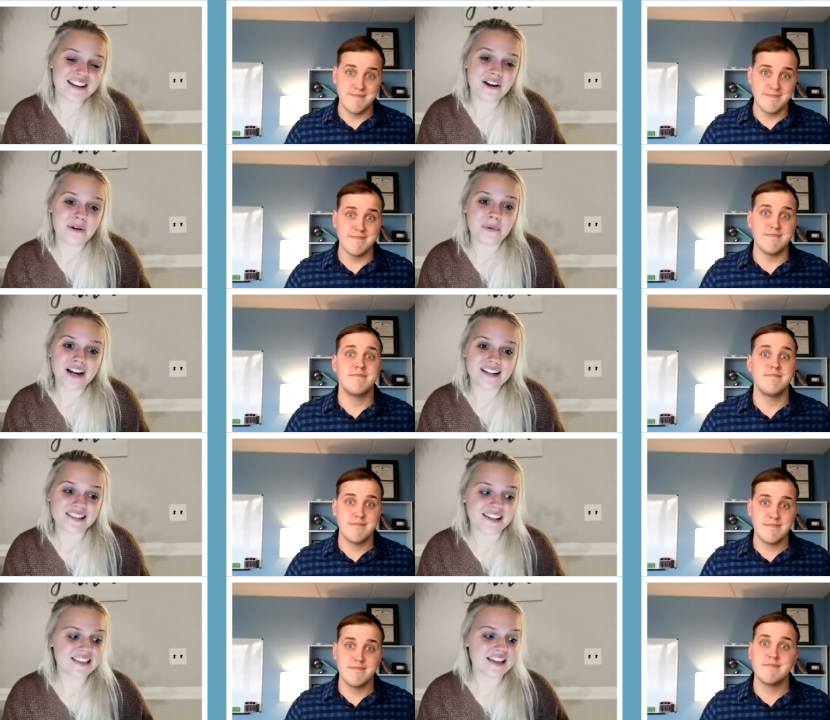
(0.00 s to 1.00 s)
Speaker 1: you know, what is
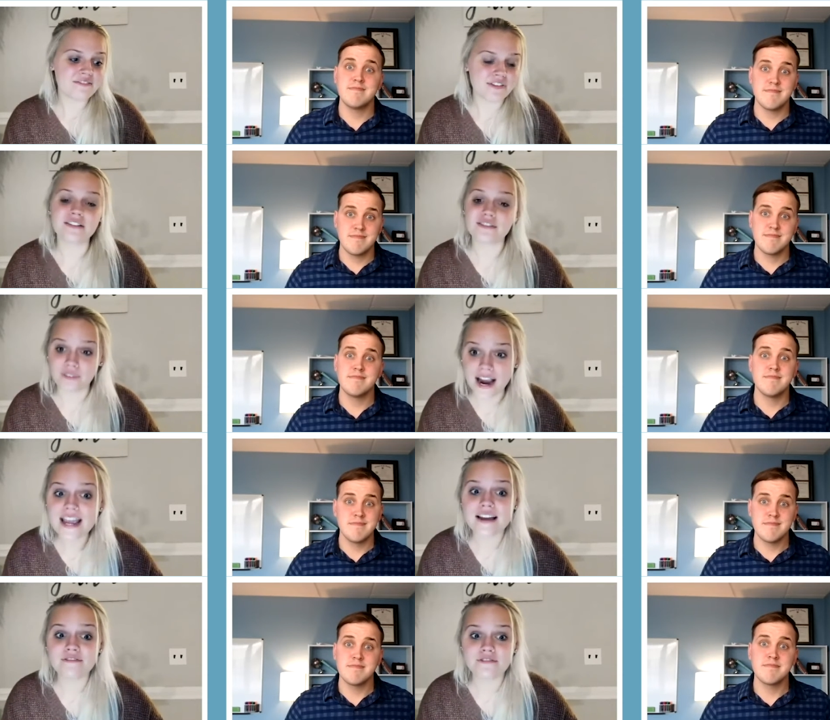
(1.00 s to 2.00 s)
it that feels
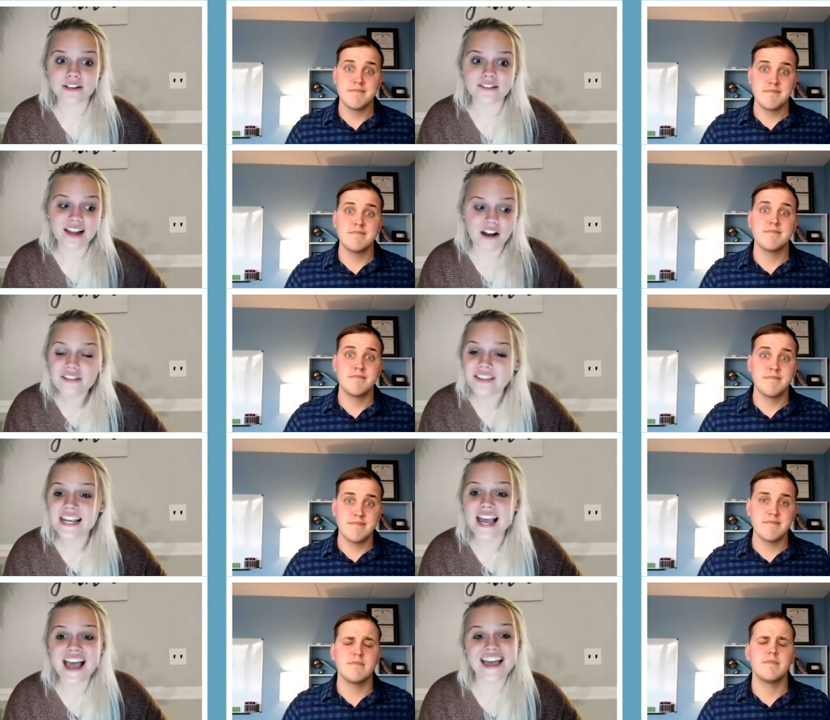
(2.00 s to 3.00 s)
right and feels
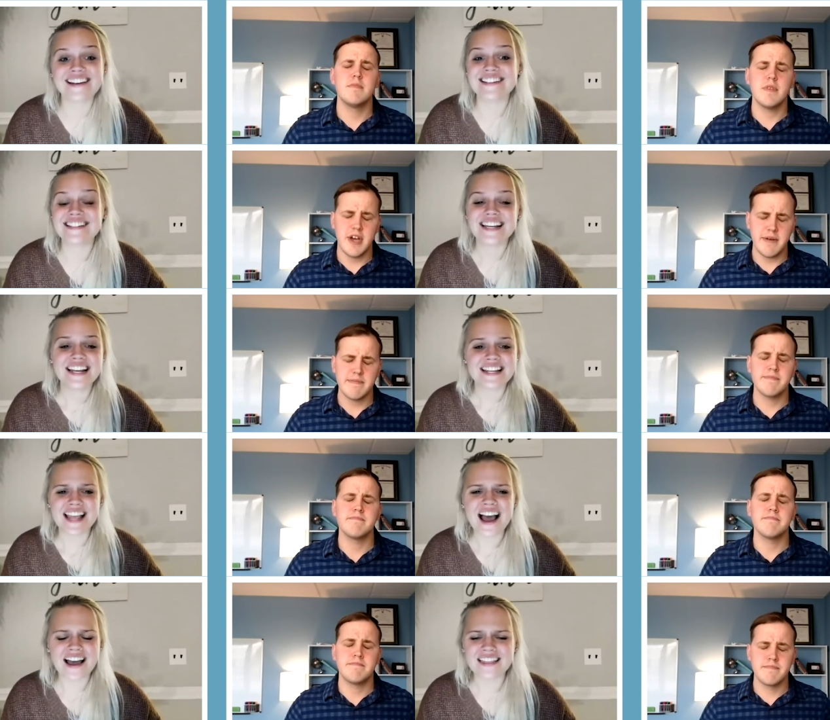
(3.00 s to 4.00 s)
healthy and
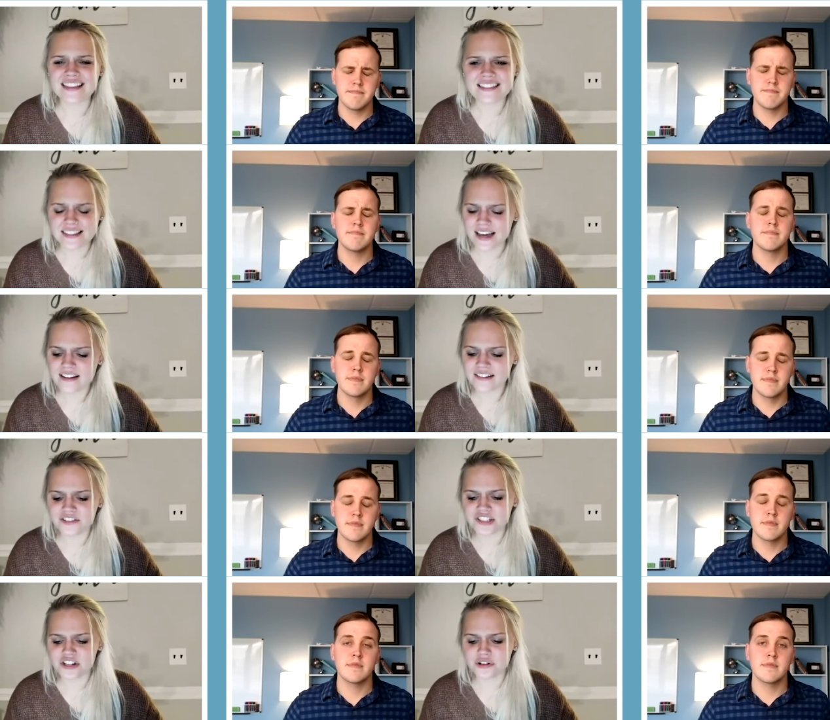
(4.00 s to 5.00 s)
yeah, I think that that is
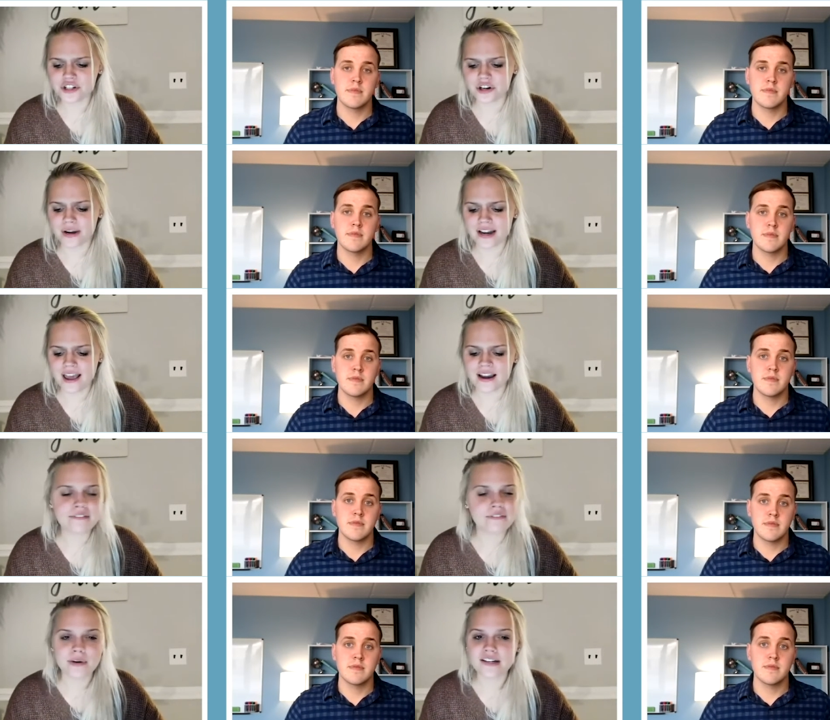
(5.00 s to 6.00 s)
just so true. And, and
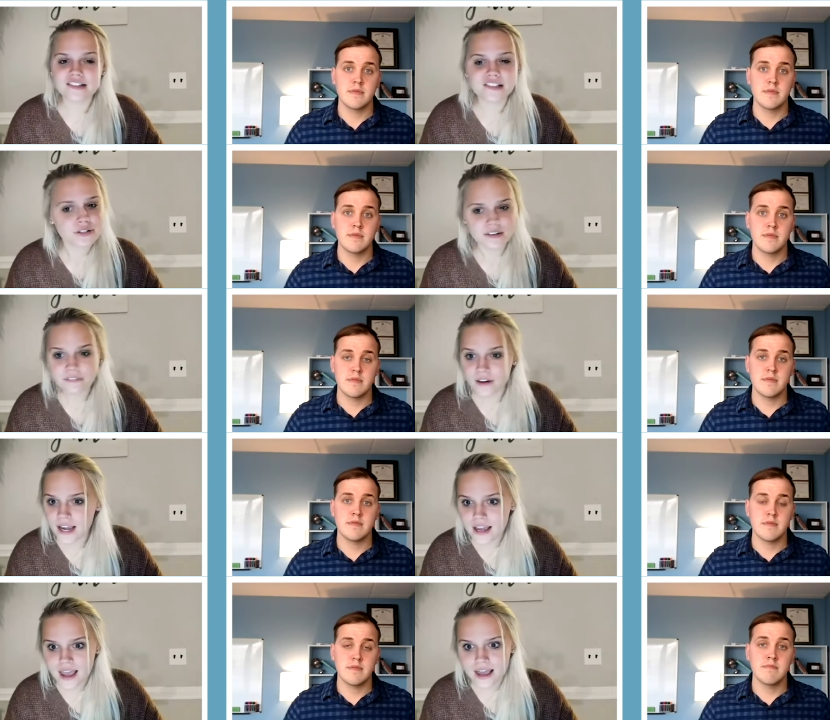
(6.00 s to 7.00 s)
everyone is so different
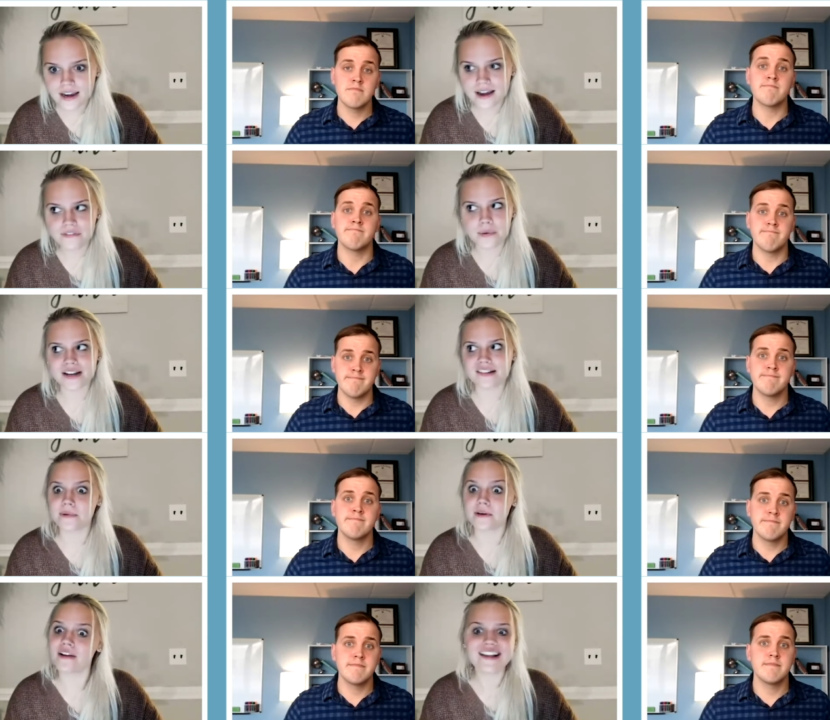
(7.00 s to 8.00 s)
and everyone has
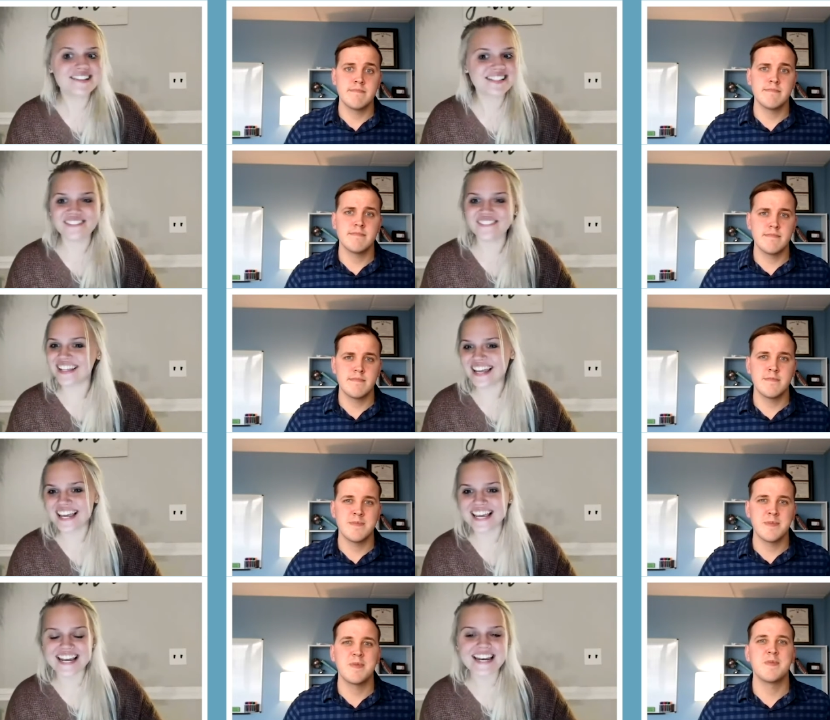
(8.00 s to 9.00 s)
been raised
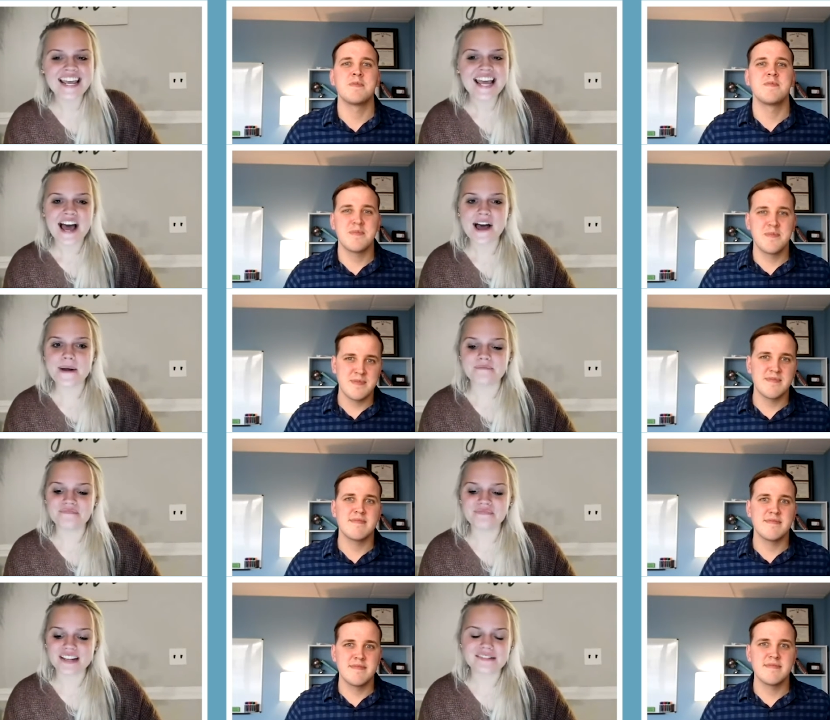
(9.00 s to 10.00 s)
differently and
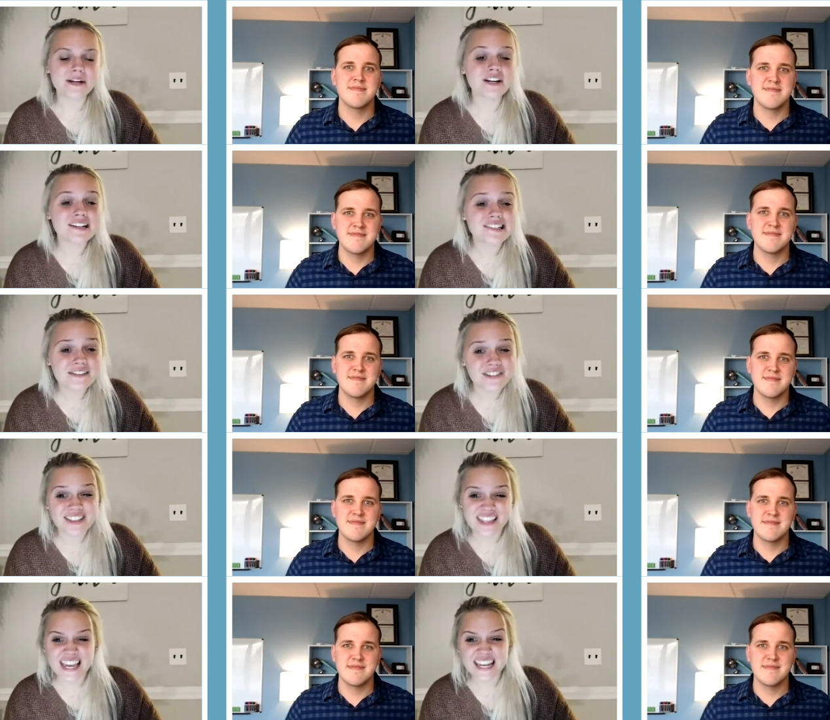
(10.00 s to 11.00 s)
um, experienced
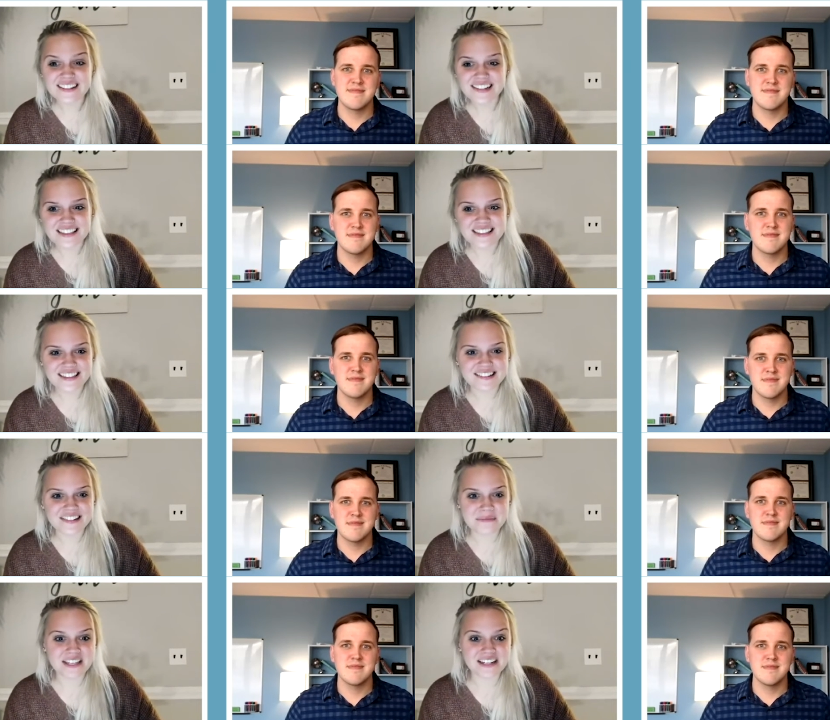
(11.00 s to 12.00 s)
different things. I think that's
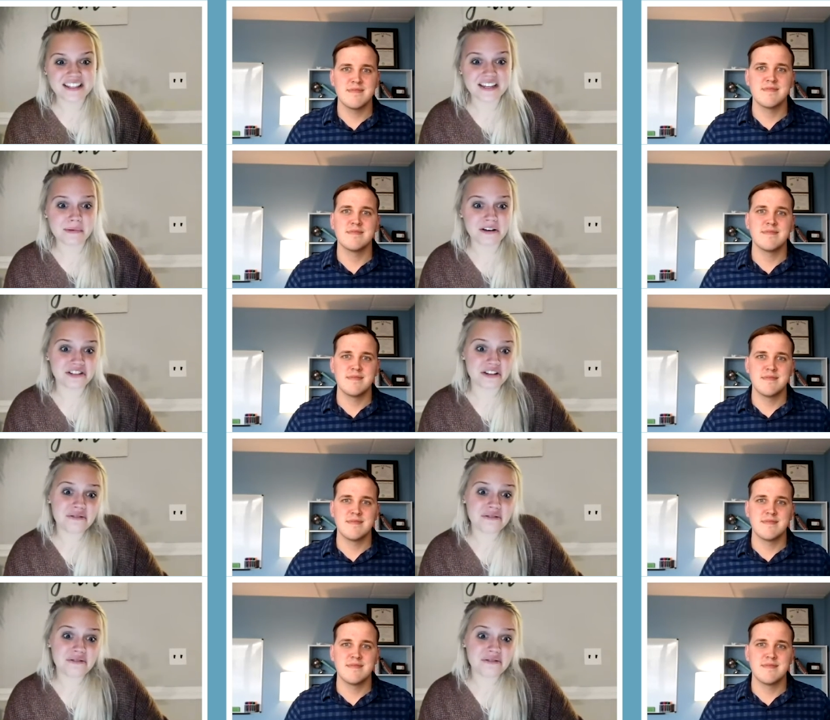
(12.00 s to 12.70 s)
something to think about too.